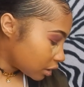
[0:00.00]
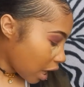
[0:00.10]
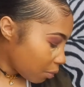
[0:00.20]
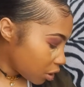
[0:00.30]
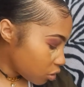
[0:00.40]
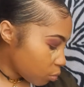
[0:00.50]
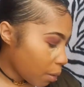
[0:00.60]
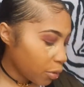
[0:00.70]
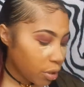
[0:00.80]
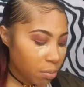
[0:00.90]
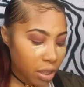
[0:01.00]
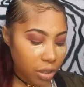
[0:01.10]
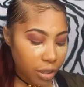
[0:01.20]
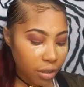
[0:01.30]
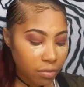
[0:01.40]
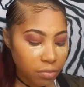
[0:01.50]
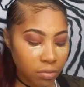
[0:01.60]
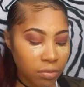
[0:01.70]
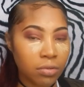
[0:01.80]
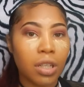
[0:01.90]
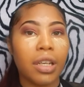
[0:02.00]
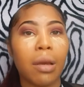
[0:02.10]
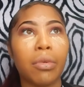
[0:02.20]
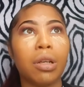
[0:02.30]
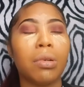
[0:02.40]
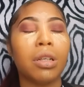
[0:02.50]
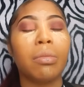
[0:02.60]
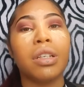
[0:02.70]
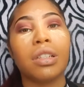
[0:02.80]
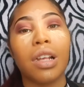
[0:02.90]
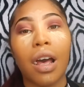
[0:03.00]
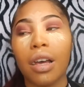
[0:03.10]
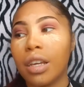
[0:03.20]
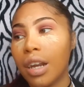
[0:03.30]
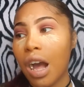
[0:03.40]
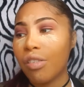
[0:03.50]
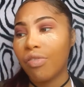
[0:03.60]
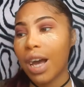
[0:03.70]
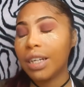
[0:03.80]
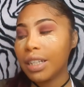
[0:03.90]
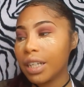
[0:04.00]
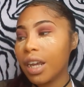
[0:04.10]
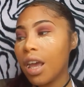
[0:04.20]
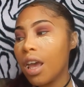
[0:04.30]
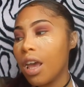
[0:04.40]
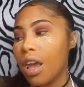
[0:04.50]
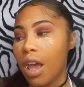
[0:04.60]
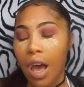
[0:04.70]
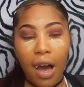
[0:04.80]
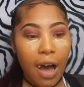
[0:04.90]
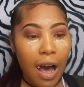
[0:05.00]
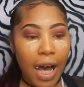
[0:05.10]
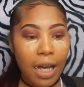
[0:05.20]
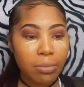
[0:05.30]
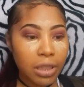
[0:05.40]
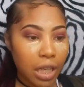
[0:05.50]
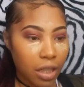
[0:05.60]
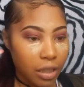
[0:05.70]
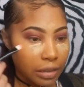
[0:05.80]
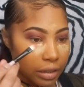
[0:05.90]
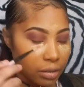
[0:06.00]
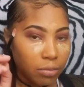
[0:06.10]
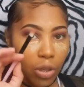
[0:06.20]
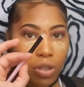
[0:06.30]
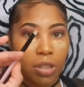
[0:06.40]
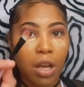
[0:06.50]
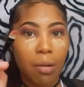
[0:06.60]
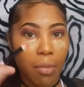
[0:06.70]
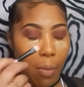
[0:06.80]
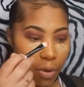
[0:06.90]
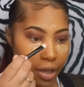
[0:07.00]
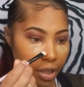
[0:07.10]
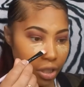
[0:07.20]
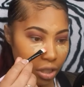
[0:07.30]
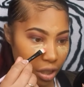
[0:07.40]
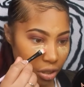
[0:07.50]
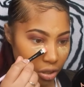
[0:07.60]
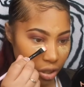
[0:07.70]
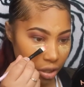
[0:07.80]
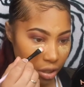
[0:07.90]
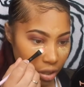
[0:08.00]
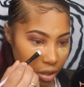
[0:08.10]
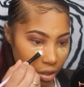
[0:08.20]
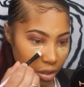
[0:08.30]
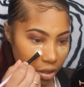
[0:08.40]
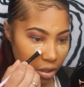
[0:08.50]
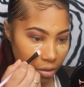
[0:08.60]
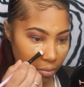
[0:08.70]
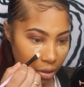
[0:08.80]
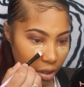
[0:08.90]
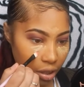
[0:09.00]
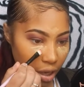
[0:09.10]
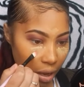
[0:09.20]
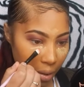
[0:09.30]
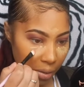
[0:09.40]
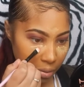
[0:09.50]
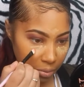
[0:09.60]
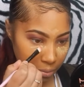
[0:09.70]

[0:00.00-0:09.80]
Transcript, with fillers: I would use my beauty blender, a damp beauty blender, but since I cannot find it, I'm gonna um, use my brush and just blend it out.